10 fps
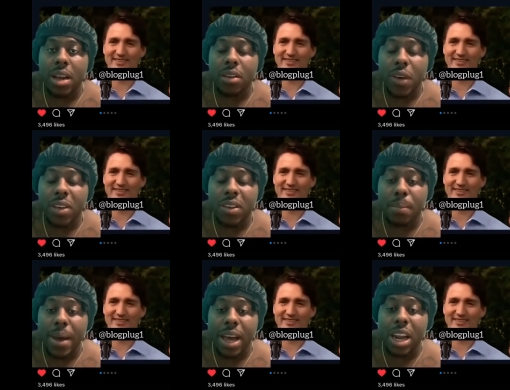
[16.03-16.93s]
Speaker 1: is facing
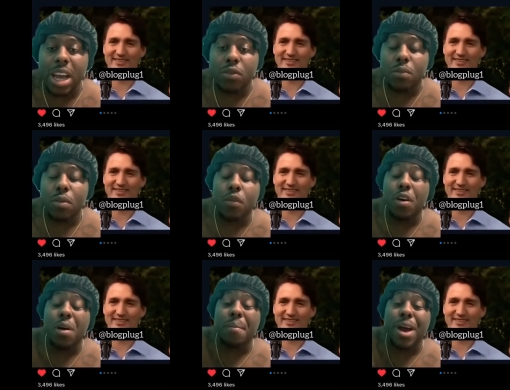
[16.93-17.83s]
backlash from
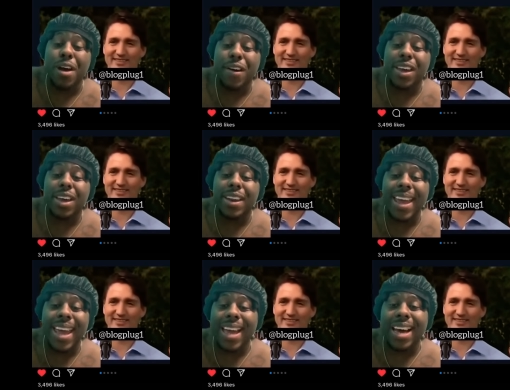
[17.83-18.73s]
both American
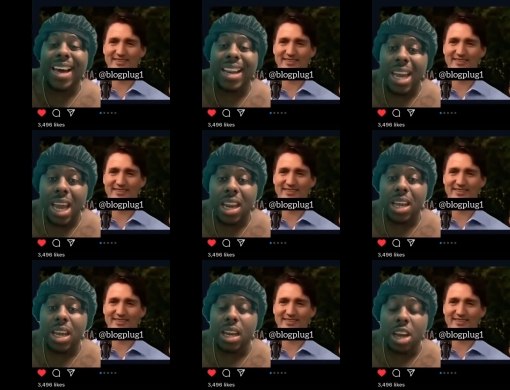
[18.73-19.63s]
and
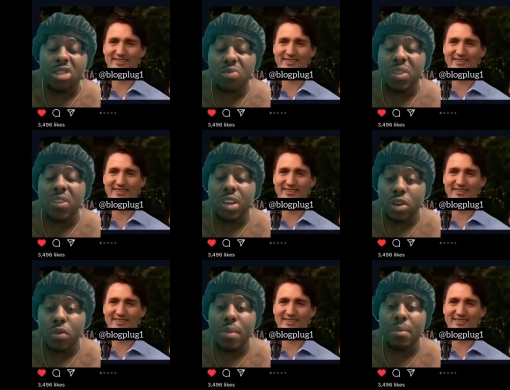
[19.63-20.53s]
Canadian
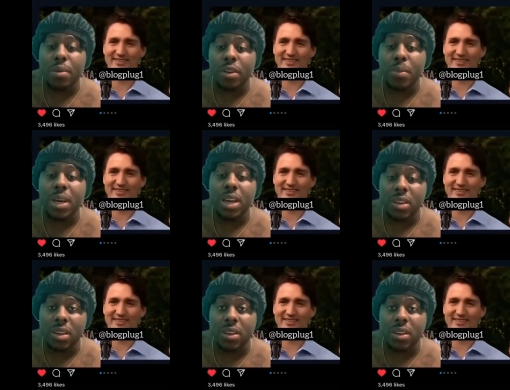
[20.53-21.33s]
LGBTQ members because of